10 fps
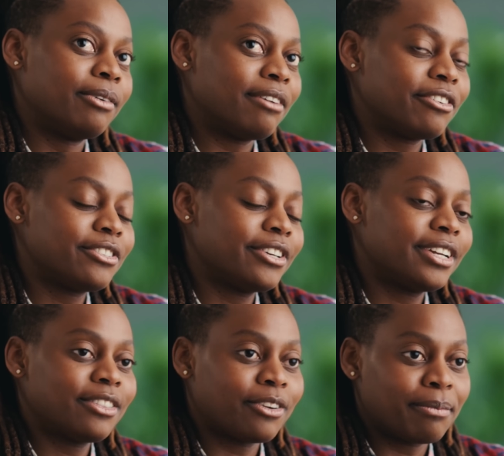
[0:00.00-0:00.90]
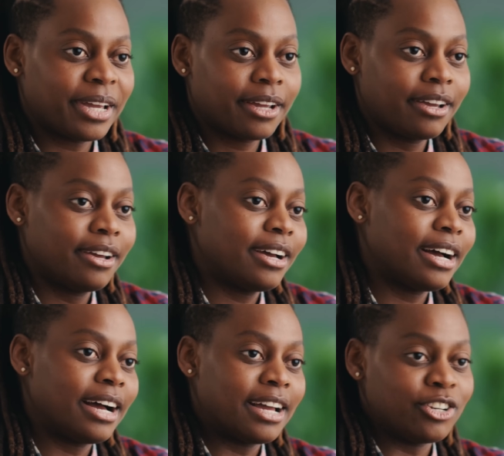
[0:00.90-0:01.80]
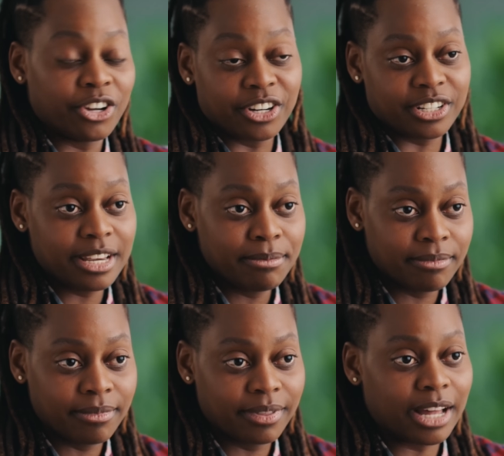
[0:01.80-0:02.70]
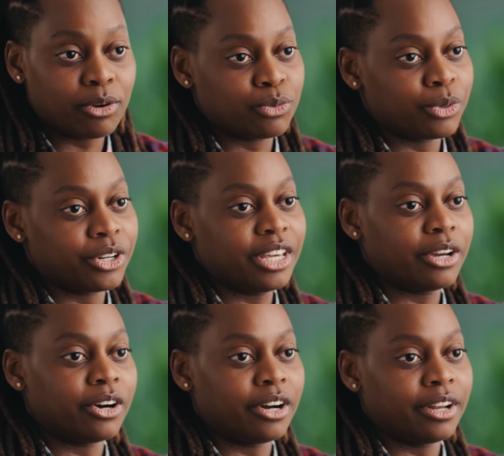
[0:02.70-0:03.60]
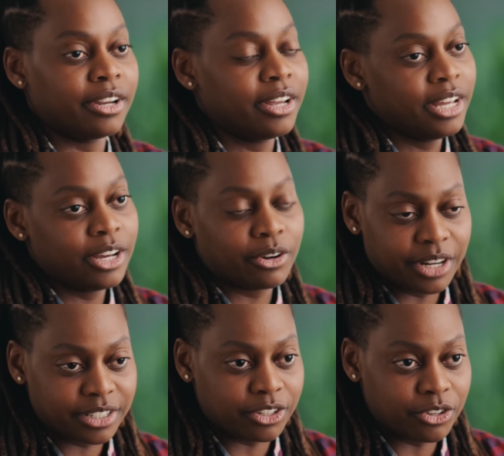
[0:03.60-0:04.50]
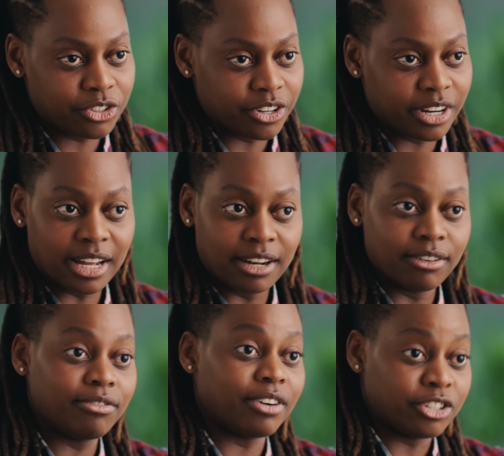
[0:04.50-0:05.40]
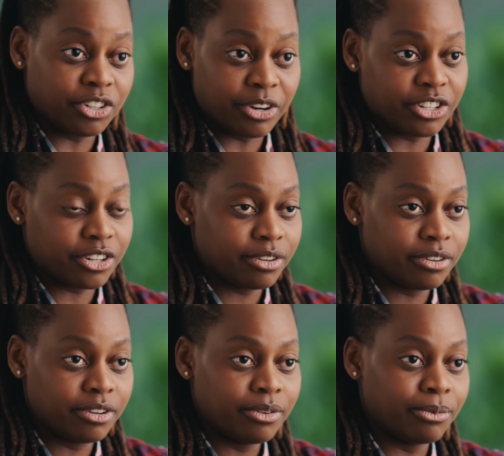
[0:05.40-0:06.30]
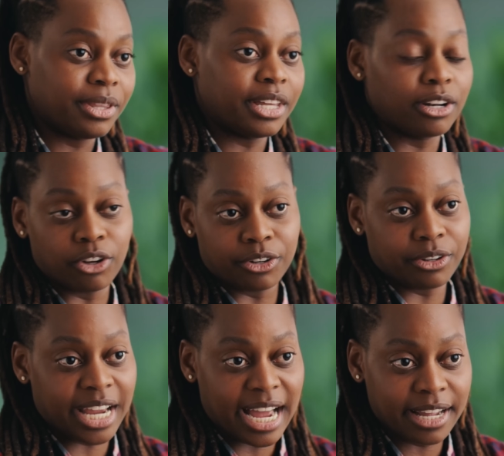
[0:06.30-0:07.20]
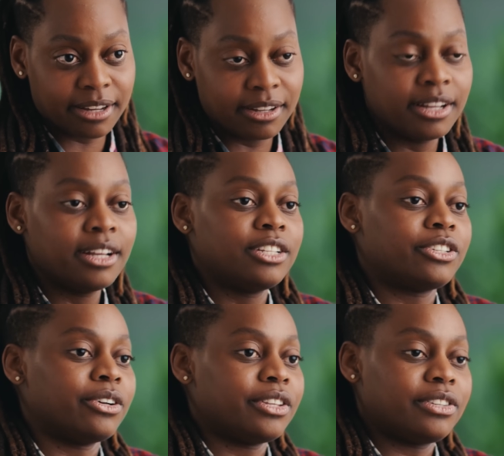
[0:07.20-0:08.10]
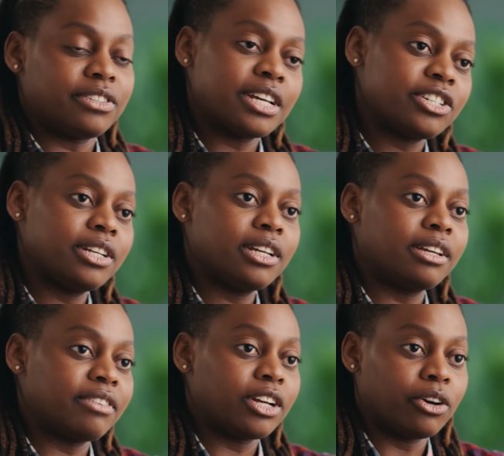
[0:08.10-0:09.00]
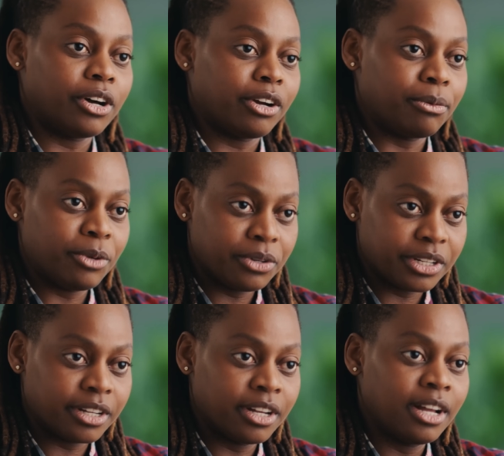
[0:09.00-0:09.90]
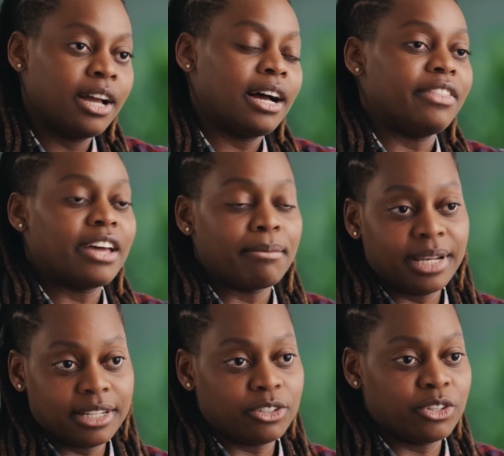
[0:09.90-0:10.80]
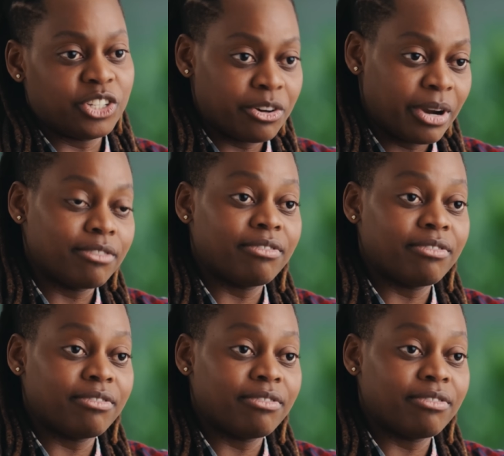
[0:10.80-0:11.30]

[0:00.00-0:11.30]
When I first joined Anthropic, I joined a team that was working on code execution and file generation within Claude.ai. So this is essentially giving Claude a computer and the ability to generate